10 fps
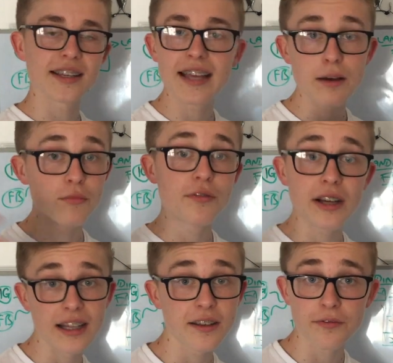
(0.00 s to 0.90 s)
And again,
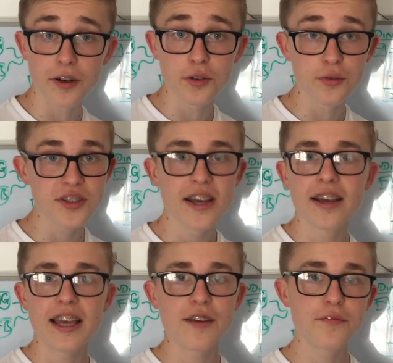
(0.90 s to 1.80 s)
with ClickFunnels,
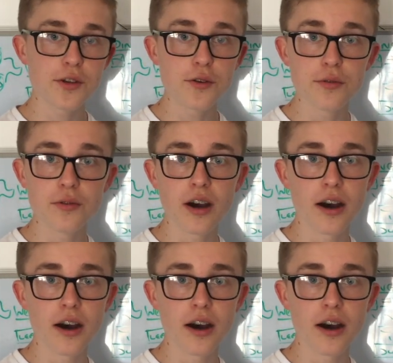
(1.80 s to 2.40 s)
if you